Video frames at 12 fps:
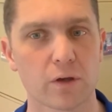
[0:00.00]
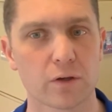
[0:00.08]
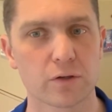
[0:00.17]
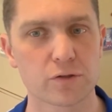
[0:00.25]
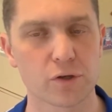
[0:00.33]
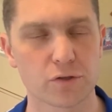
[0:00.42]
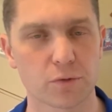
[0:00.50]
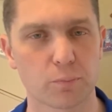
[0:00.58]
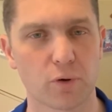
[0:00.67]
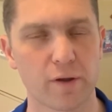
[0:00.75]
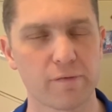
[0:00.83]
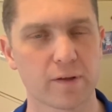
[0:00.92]
So to
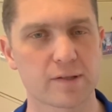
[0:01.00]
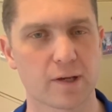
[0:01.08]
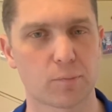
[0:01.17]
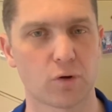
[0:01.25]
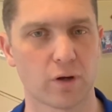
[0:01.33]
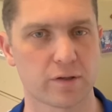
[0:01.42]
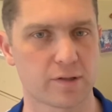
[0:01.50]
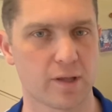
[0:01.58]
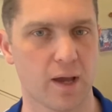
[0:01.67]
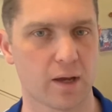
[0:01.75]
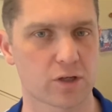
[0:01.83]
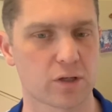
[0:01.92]
briefly summarise the
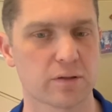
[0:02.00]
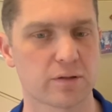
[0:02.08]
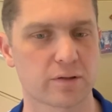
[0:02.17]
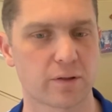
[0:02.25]
actions